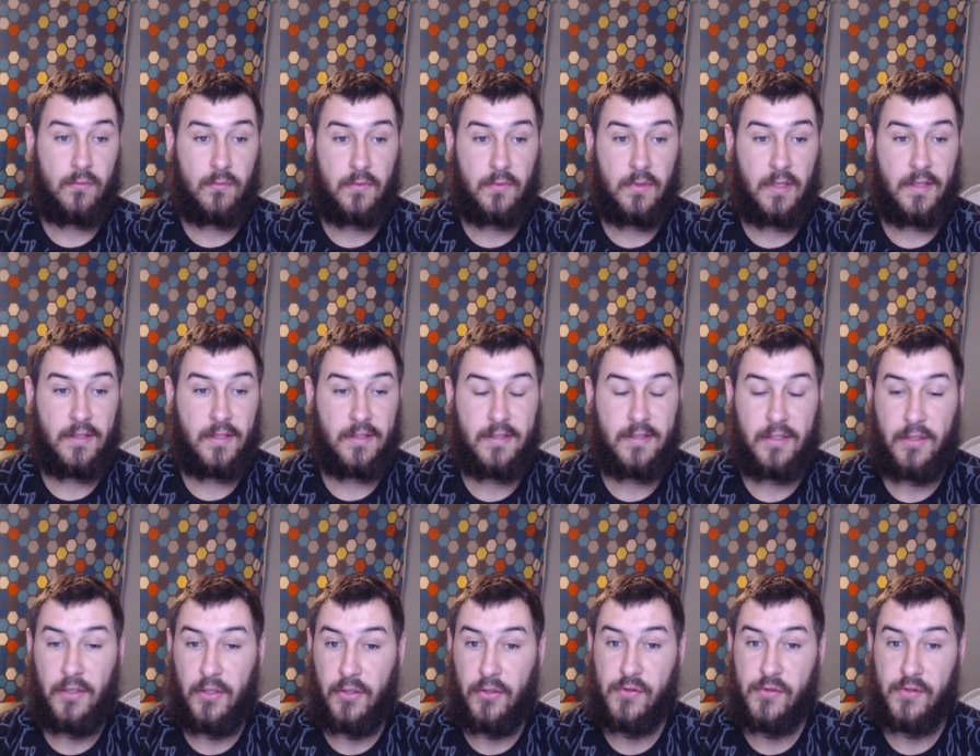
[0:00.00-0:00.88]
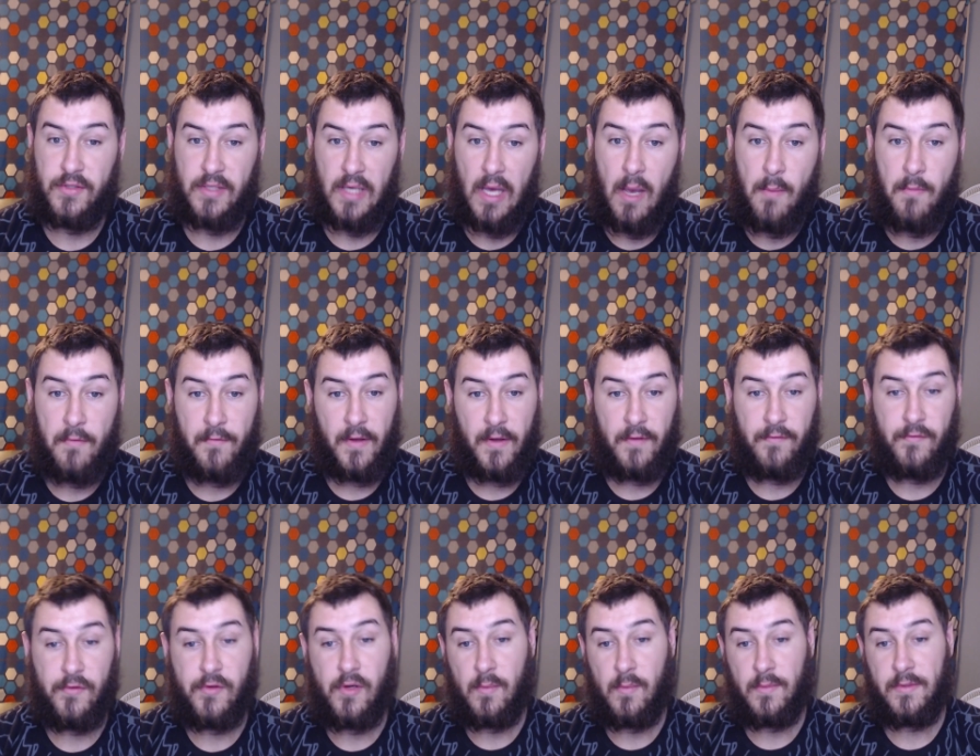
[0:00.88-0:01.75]
As I said, you can use a camper van for
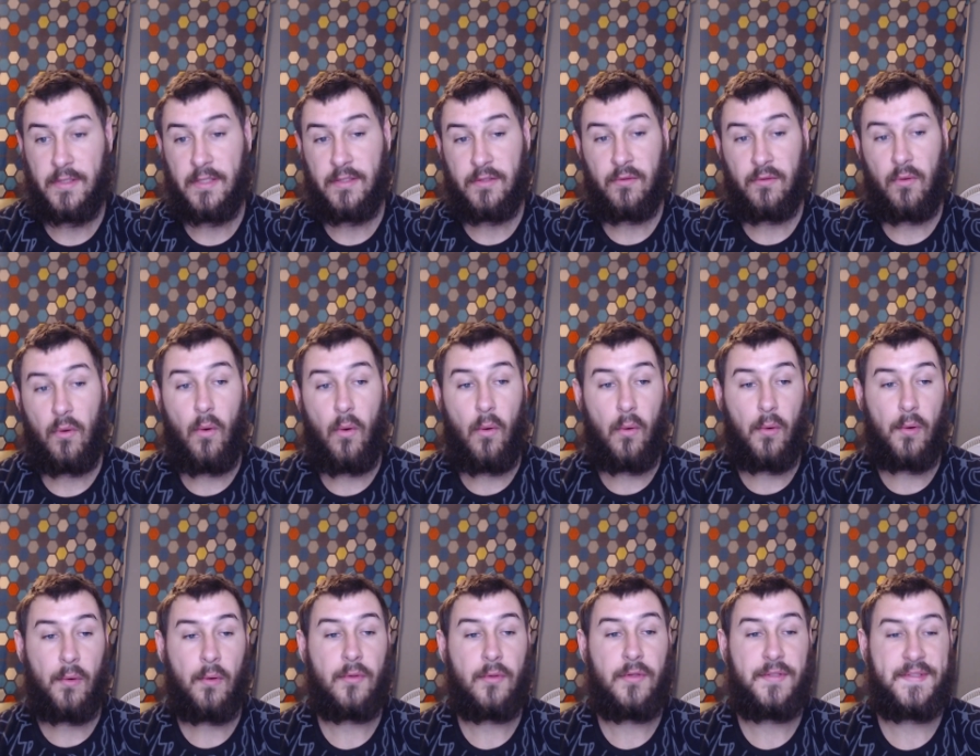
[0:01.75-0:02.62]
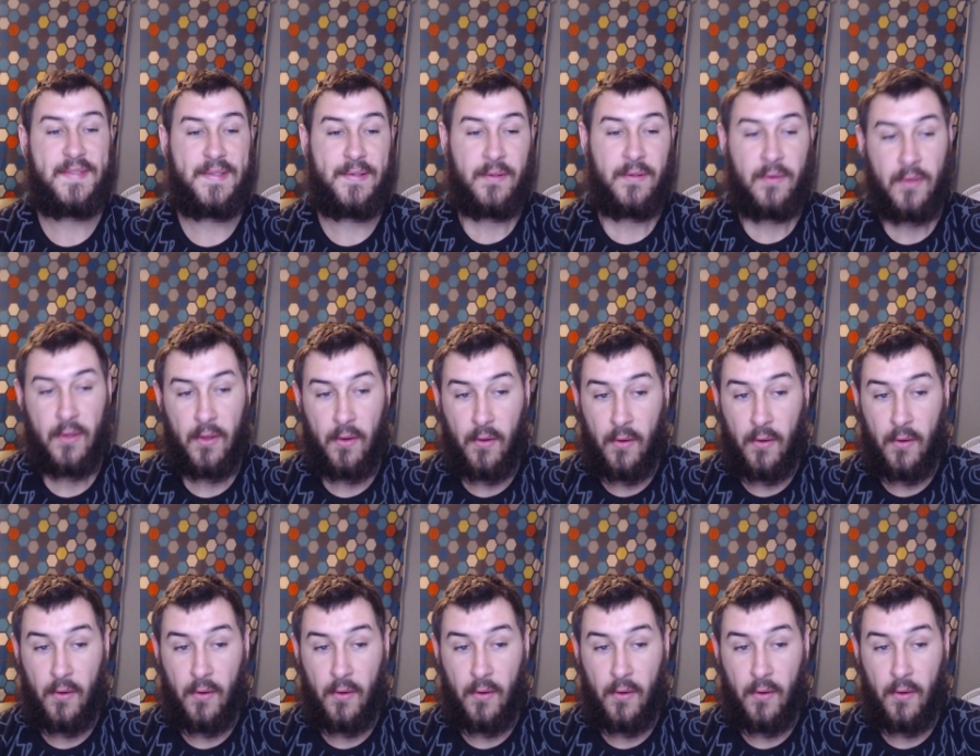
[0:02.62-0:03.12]
accommodation, or New Zealand